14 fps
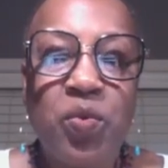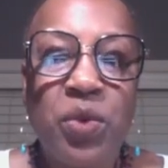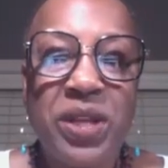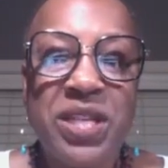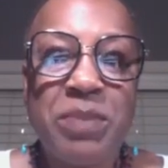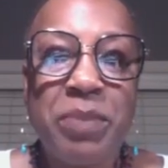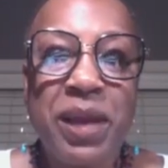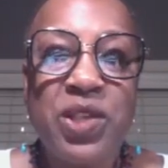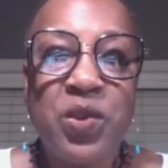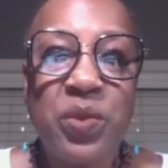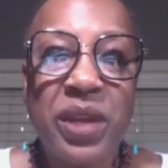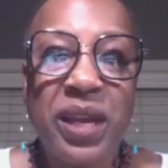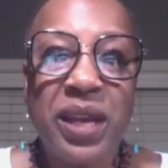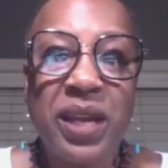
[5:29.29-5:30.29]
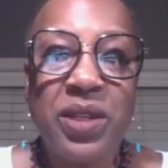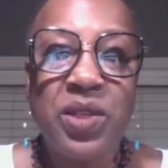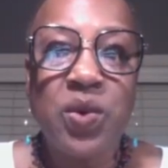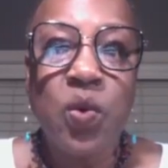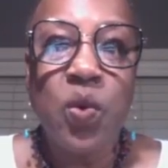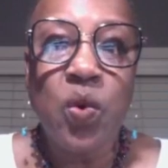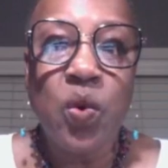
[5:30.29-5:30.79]
with special
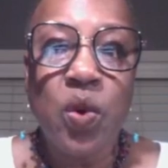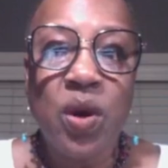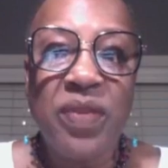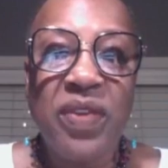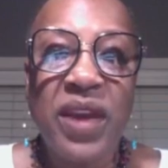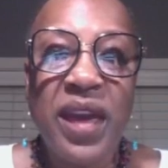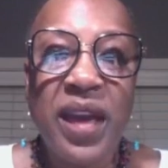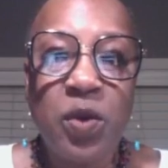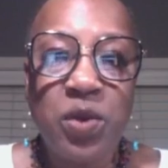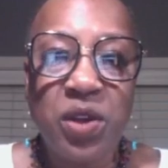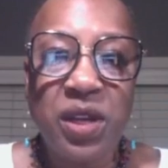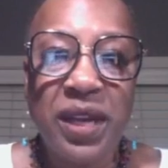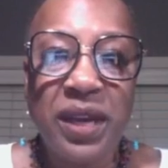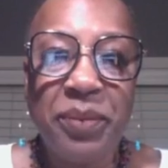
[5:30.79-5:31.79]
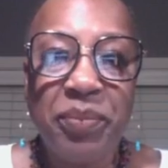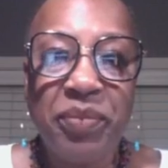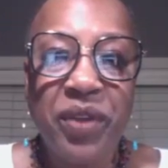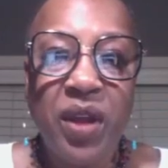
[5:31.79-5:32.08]
needs or the elderly.